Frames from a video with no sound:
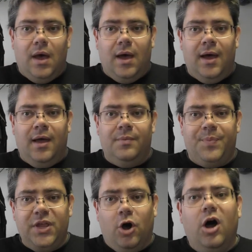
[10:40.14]
Uh,
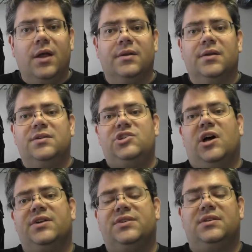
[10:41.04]
beyond
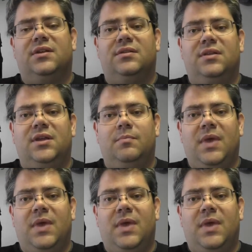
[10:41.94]
just the